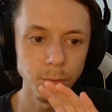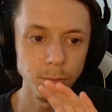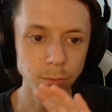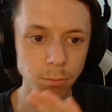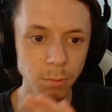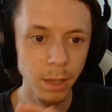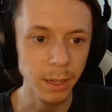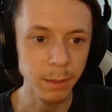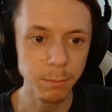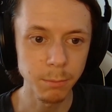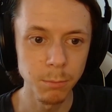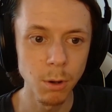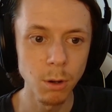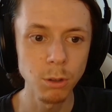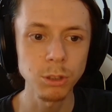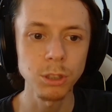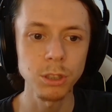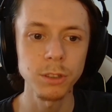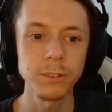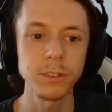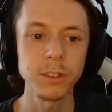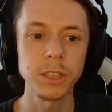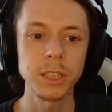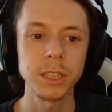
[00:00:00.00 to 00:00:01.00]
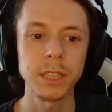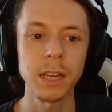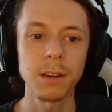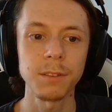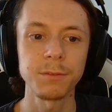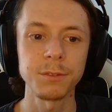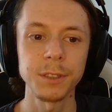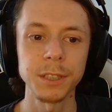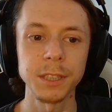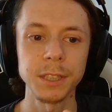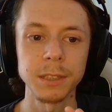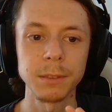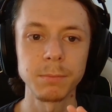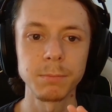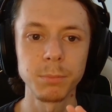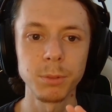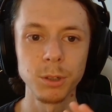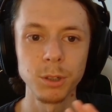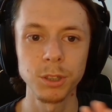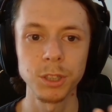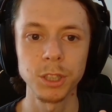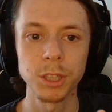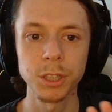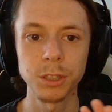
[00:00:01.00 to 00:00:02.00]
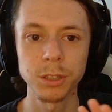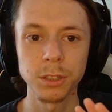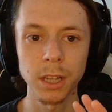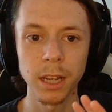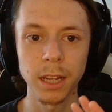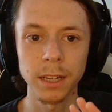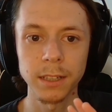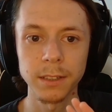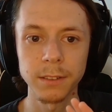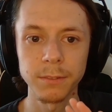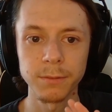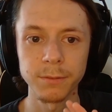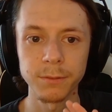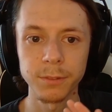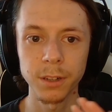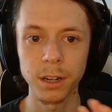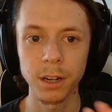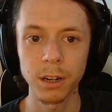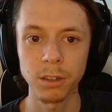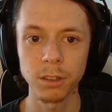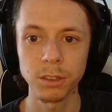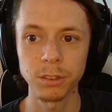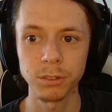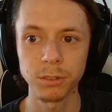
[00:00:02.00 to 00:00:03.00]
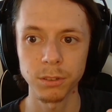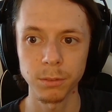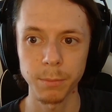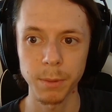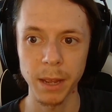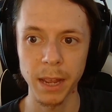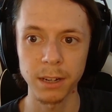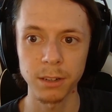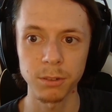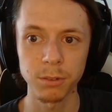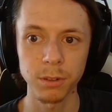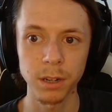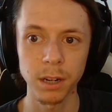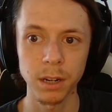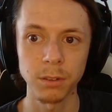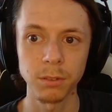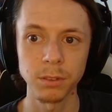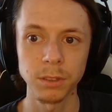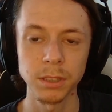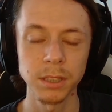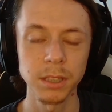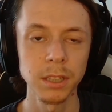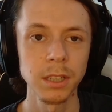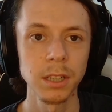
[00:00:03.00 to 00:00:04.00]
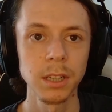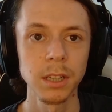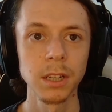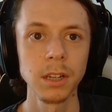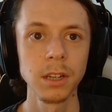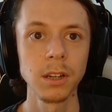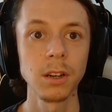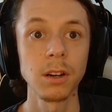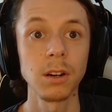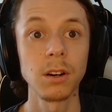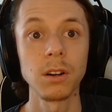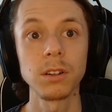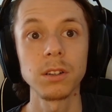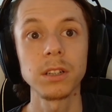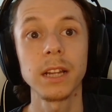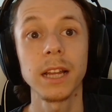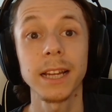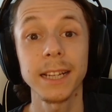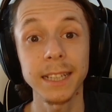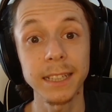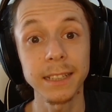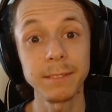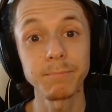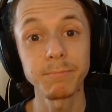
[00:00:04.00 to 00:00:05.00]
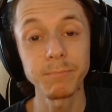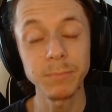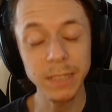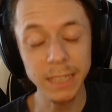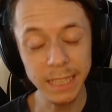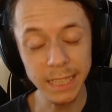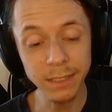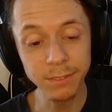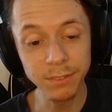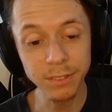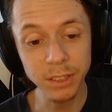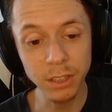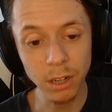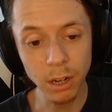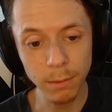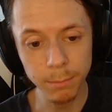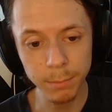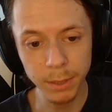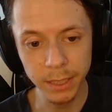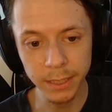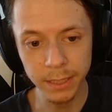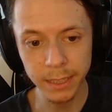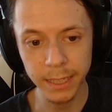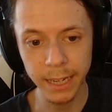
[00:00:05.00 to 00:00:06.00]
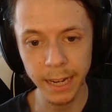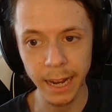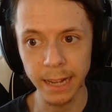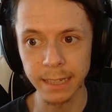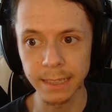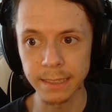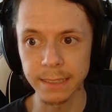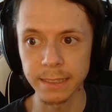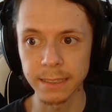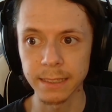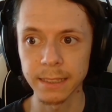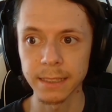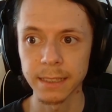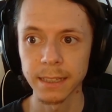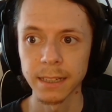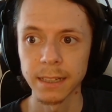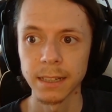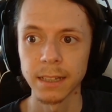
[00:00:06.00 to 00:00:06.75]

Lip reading: Like most of the stuff is pushed like far into the background or like even completely cancelled.